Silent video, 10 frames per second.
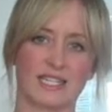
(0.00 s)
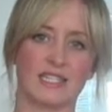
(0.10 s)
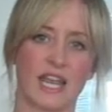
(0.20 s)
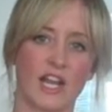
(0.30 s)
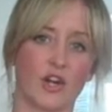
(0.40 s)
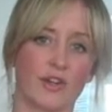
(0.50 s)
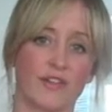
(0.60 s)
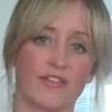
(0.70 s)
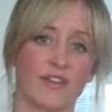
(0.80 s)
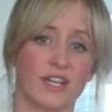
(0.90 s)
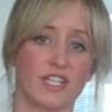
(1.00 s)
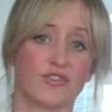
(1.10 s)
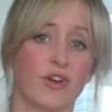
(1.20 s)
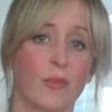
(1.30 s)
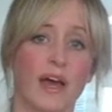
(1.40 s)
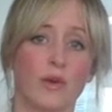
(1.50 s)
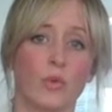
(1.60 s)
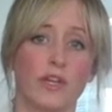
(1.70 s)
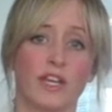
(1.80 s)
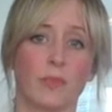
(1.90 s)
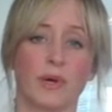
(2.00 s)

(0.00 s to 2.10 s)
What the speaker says: container in the fridge for about a week,